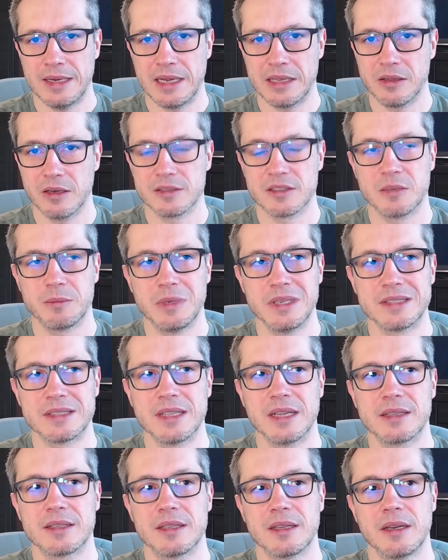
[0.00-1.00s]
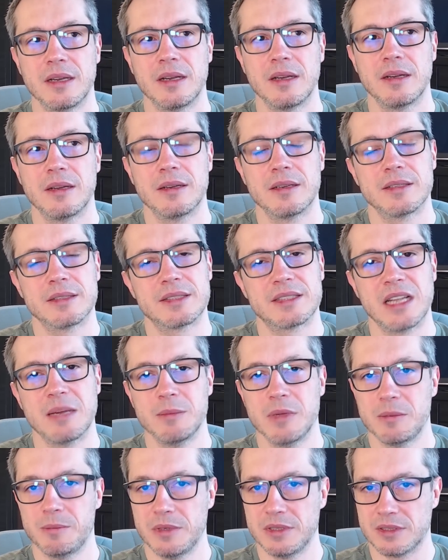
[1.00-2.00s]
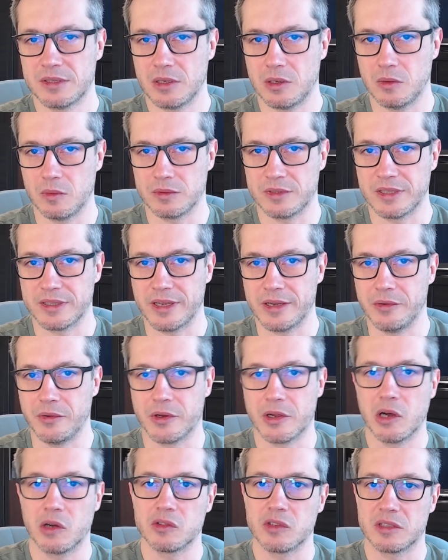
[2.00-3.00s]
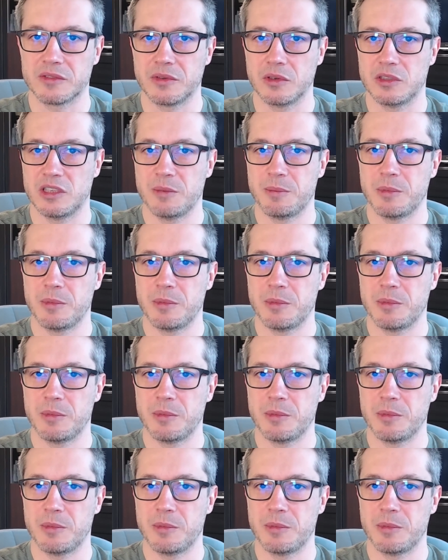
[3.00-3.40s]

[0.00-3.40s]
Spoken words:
It also means that some episodes that I recorded for